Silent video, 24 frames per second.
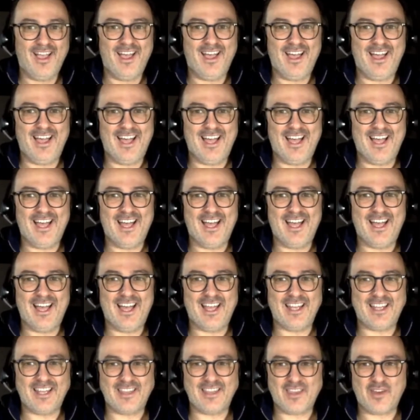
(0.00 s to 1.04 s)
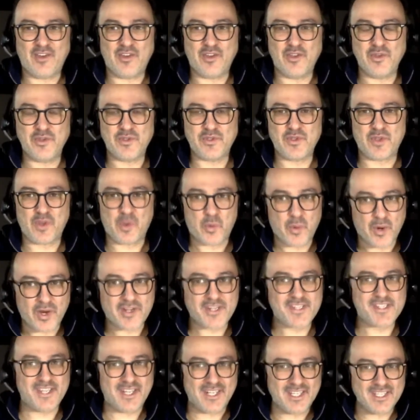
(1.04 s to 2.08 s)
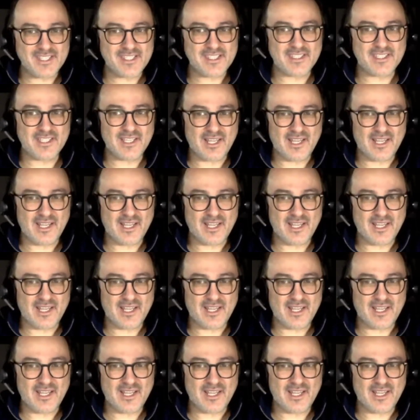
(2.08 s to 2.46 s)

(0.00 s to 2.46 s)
and they're used to the quirks in it.